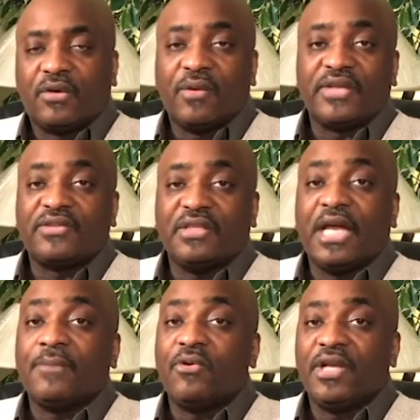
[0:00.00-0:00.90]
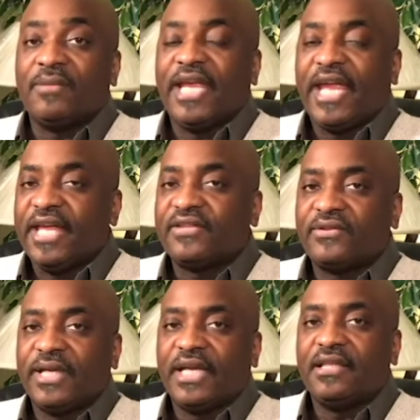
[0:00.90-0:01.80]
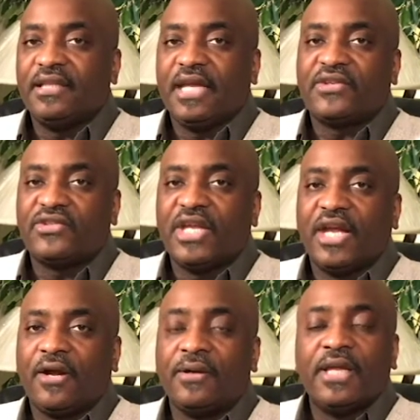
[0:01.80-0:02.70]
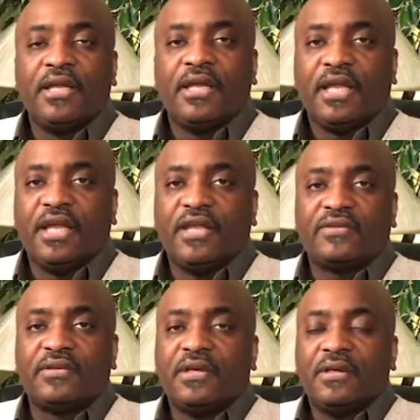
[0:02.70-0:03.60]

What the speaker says: question that I'm going to be answering in the next share is,